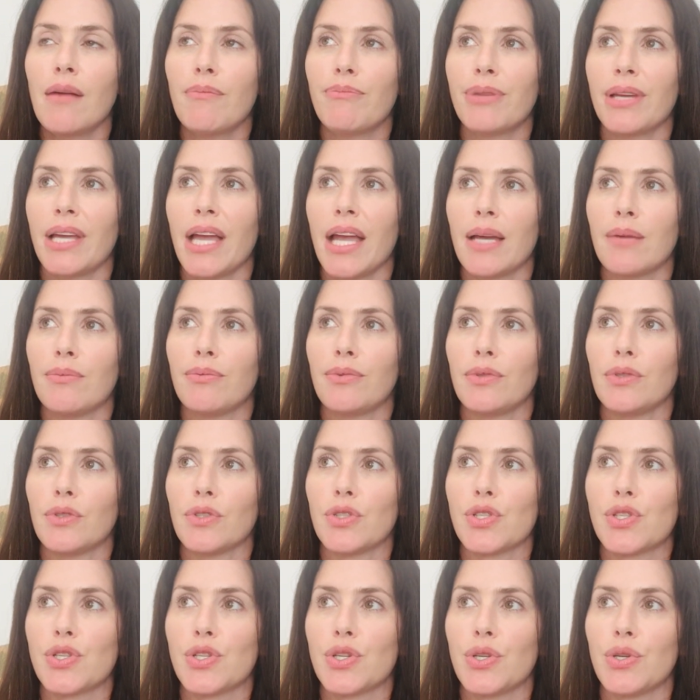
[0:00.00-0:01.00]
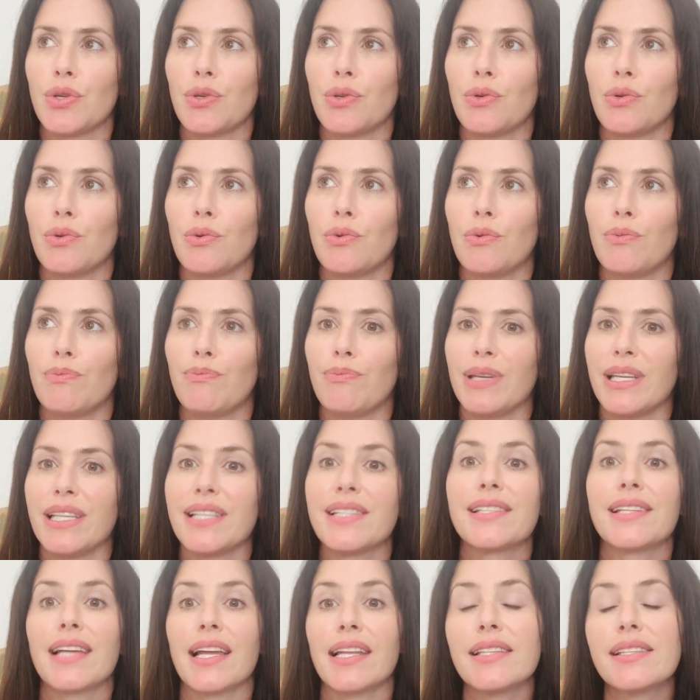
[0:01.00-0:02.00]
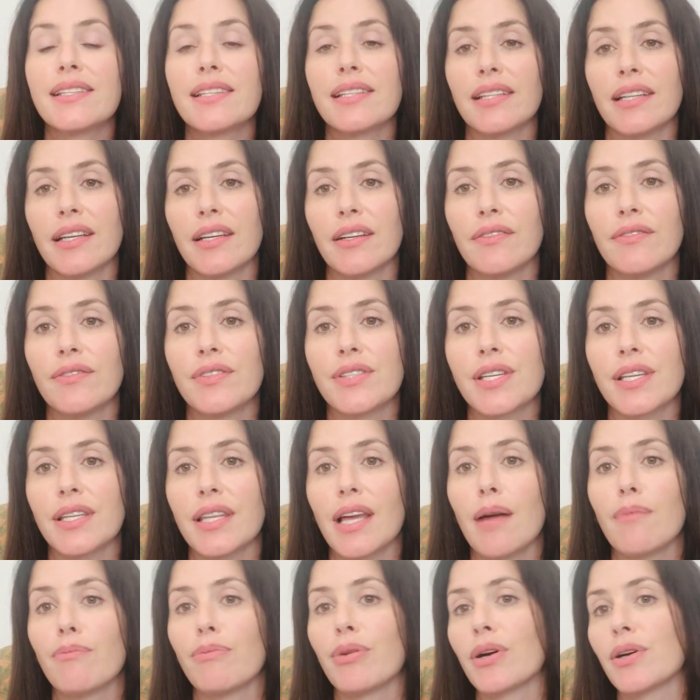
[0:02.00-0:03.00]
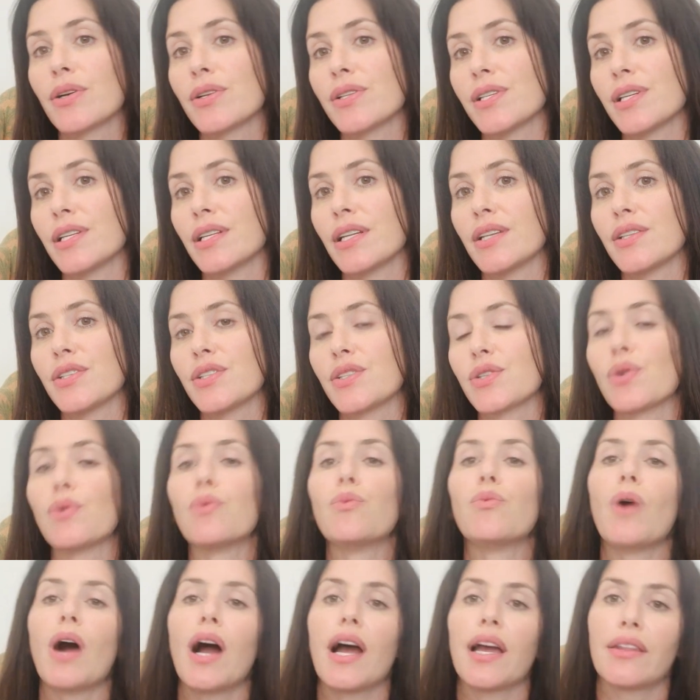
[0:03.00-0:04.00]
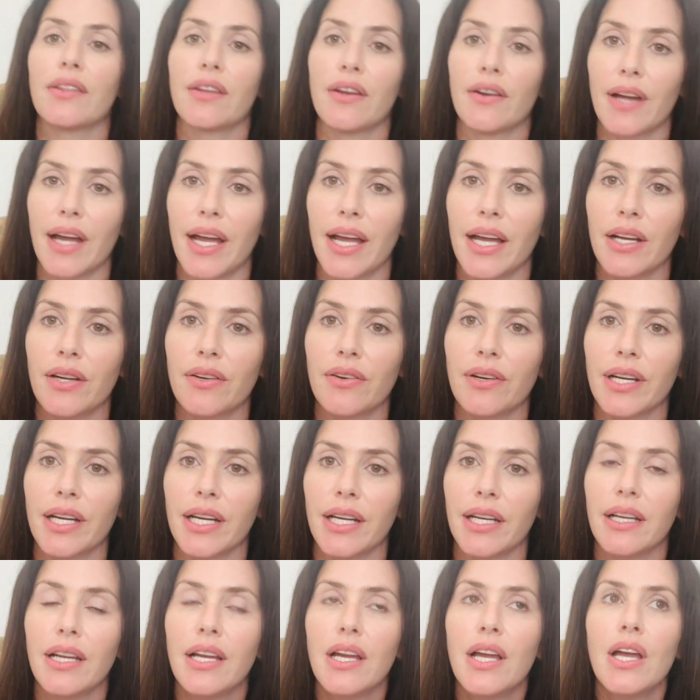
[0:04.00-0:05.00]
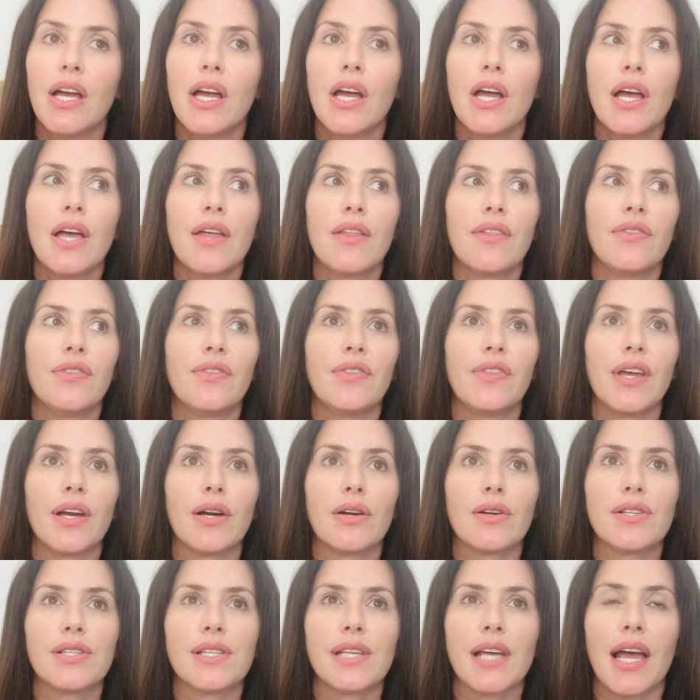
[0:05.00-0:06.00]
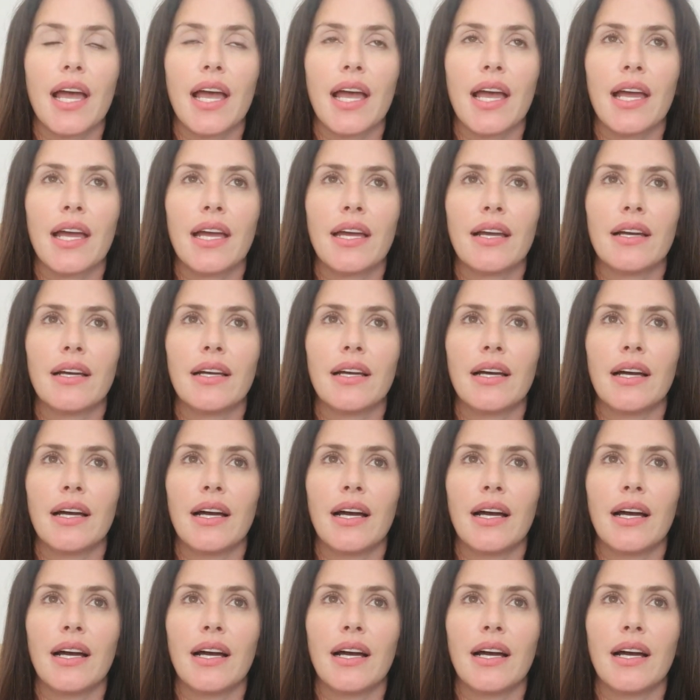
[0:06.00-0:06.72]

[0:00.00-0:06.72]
be able to be sensitive to that person as to why they're angry. There's a